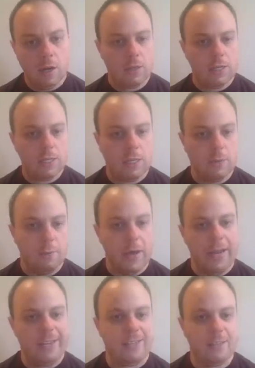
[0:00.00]
Now this is a
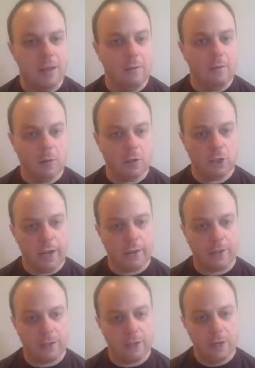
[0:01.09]
base level
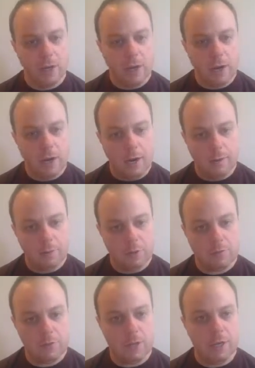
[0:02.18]
Schecter.
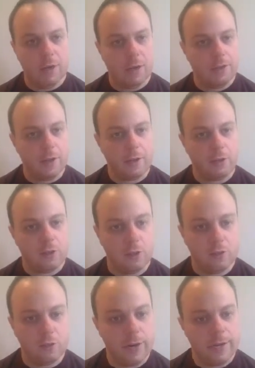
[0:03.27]
There's really nothing
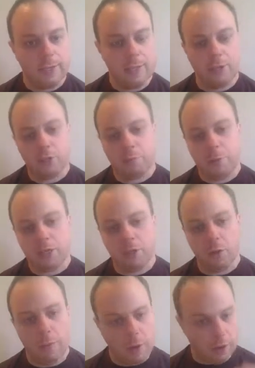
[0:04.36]
too crazy or
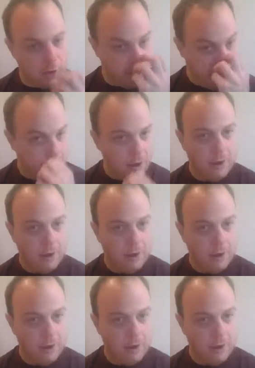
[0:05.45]
special about it